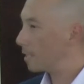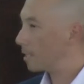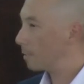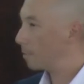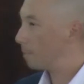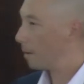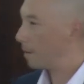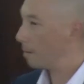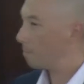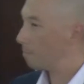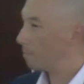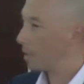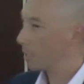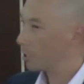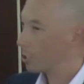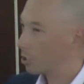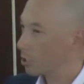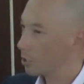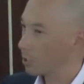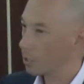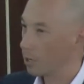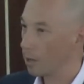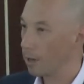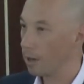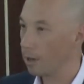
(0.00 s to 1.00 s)
spent
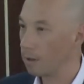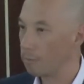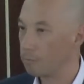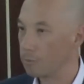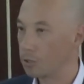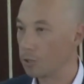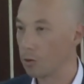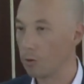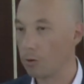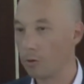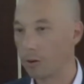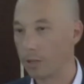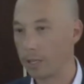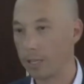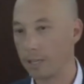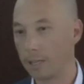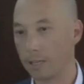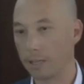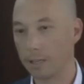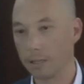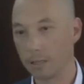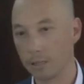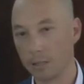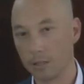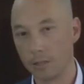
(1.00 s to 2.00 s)
much time
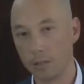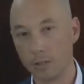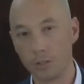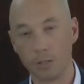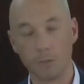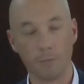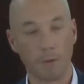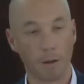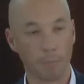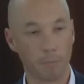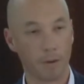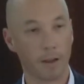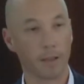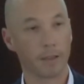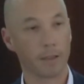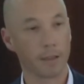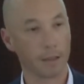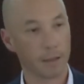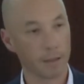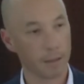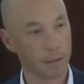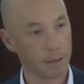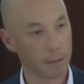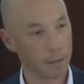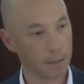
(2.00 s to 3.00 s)
talking to my
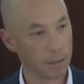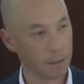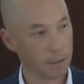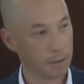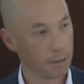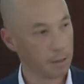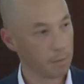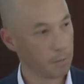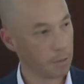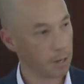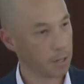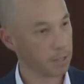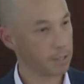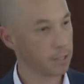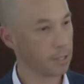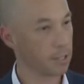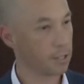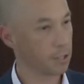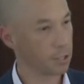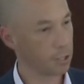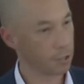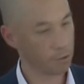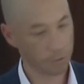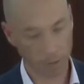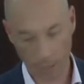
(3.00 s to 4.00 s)
brother, my
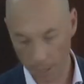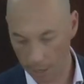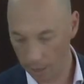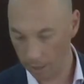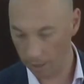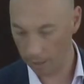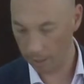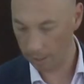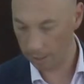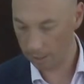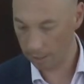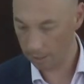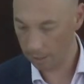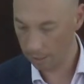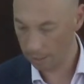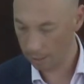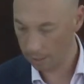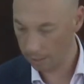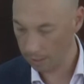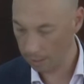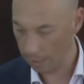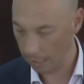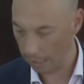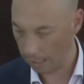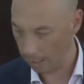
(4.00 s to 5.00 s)
sister, and I
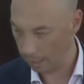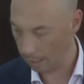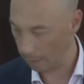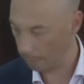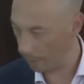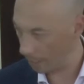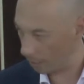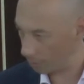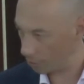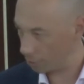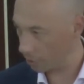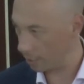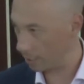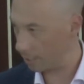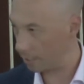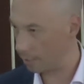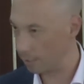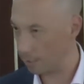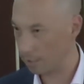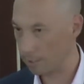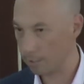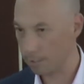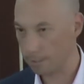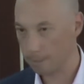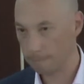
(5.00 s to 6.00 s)
about
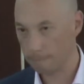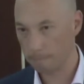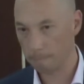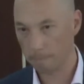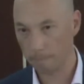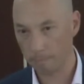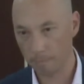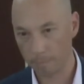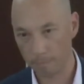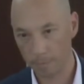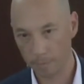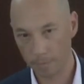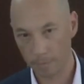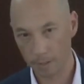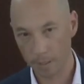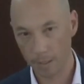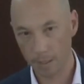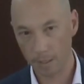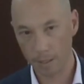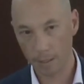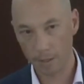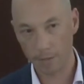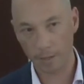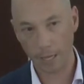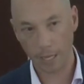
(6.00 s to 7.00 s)
Jesus.
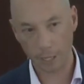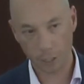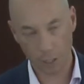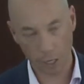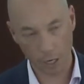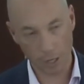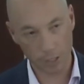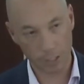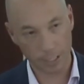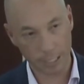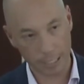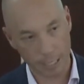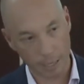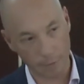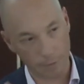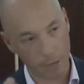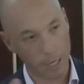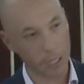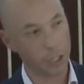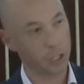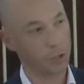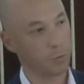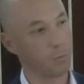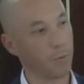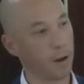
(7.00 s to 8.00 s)
They chose to give
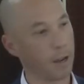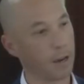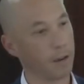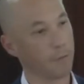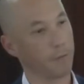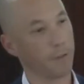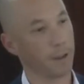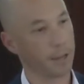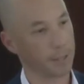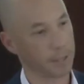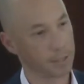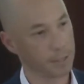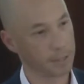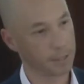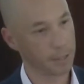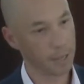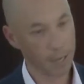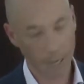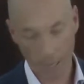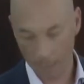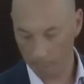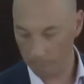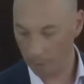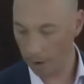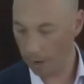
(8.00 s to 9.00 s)
each one of us
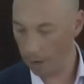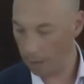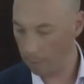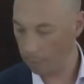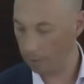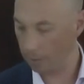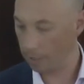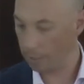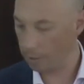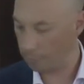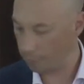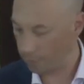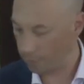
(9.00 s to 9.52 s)
a Bible at a